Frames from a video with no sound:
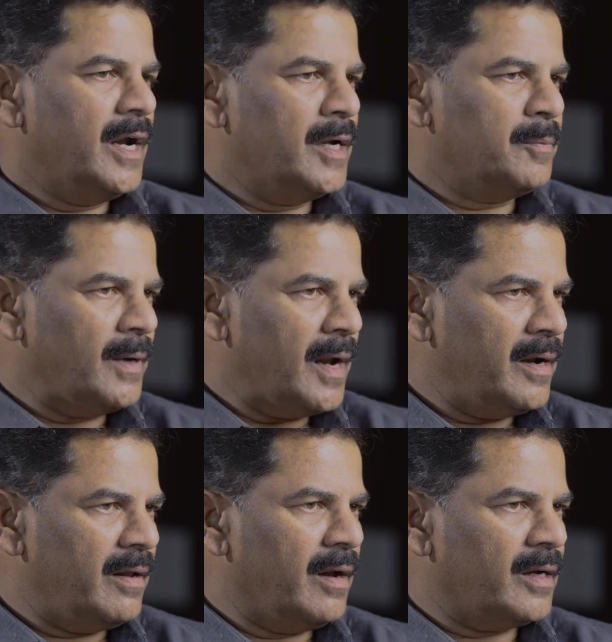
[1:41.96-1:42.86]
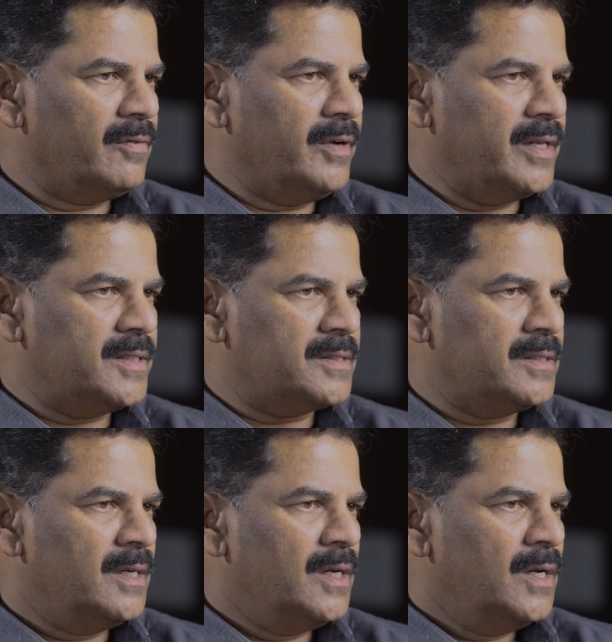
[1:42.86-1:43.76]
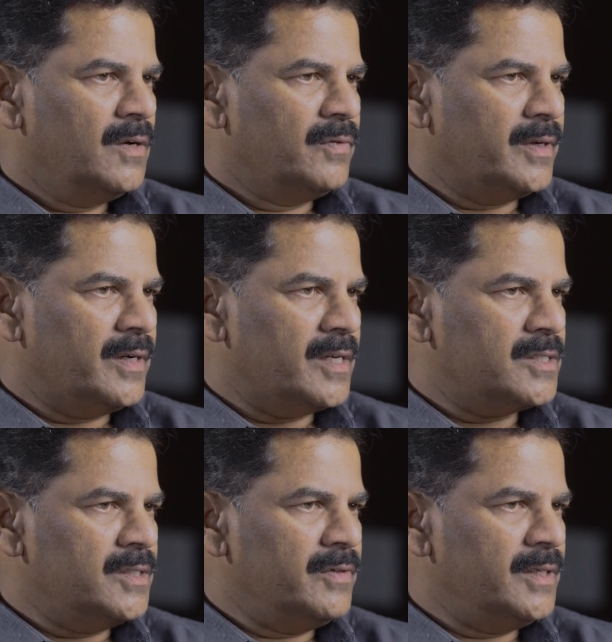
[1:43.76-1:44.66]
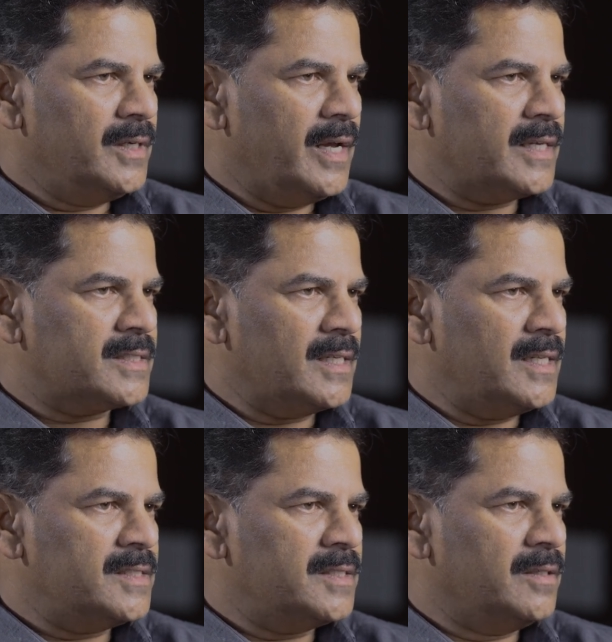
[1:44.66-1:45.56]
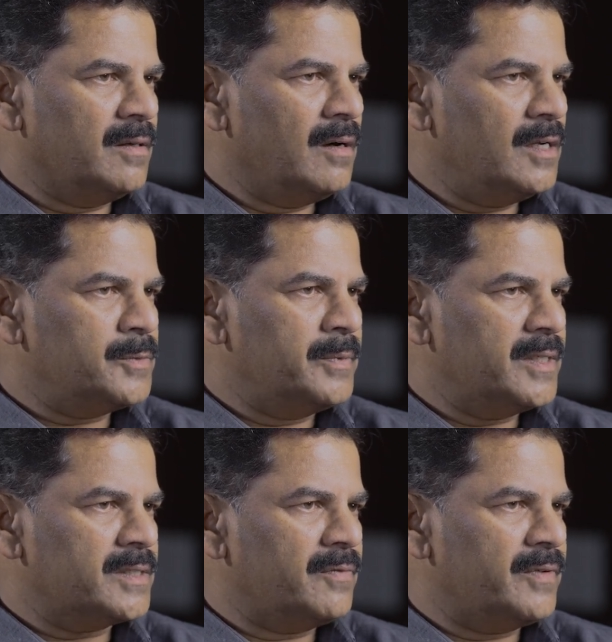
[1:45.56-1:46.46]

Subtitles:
and planned activities for achieving excellence in all spheres